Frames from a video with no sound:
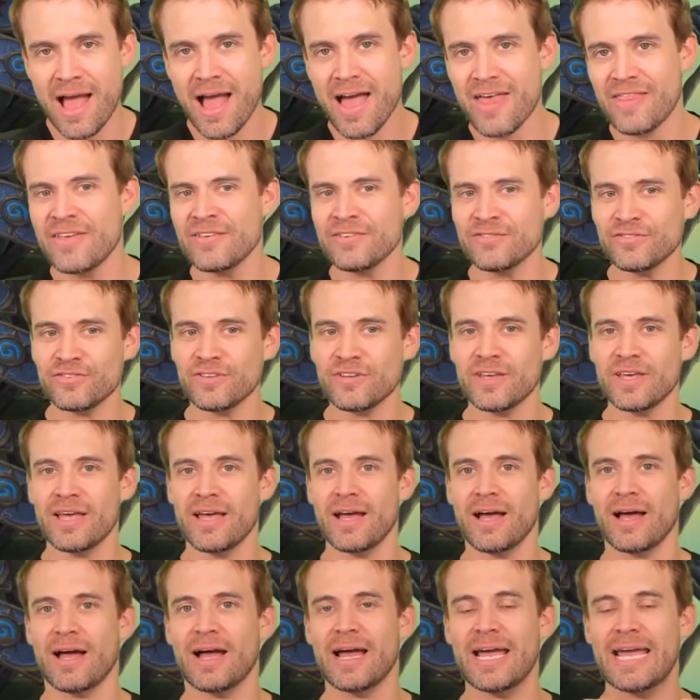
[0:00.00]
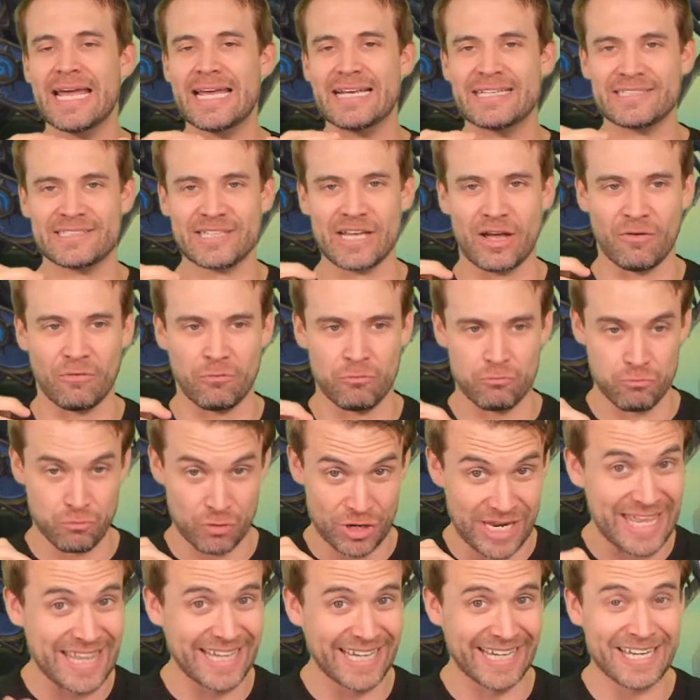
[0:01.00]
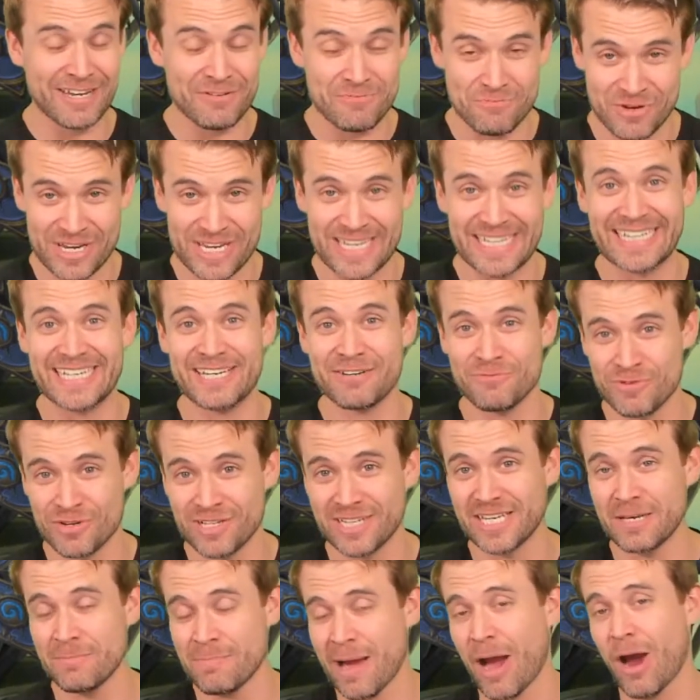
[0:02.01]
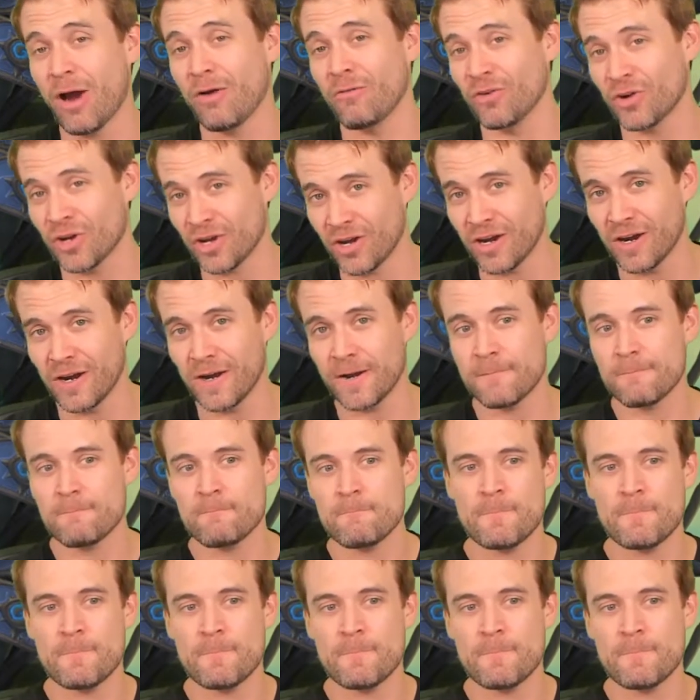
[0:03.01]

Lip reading: This is a really, really, really powerful card.